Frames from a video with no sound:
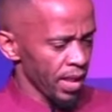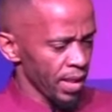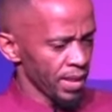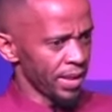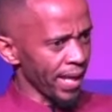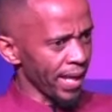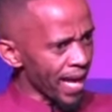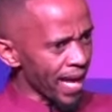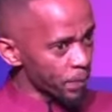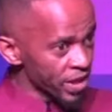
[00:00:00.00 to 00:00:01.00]
They
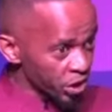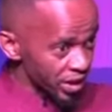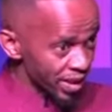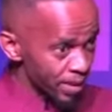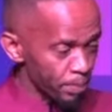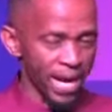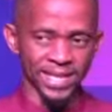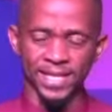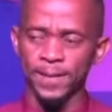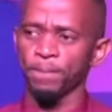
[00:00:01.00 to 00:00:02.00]
are preaching,
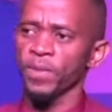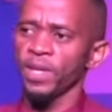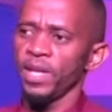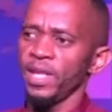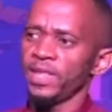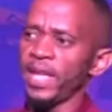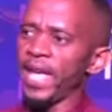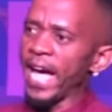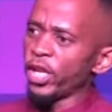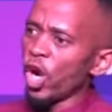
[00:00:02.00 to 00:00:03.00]
but they
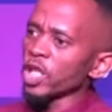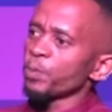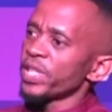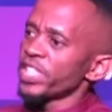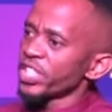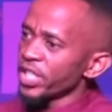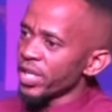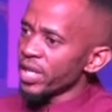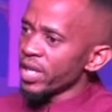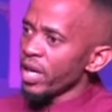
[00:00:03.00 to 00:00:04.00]
are not
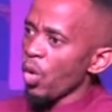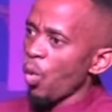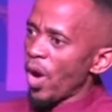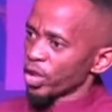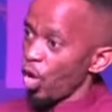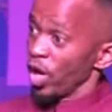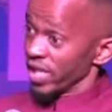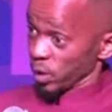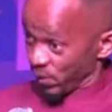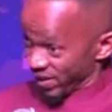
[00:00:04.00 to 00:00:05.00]
preaching what God
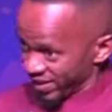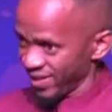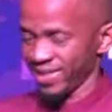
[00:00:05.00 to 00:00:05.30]
is preaching.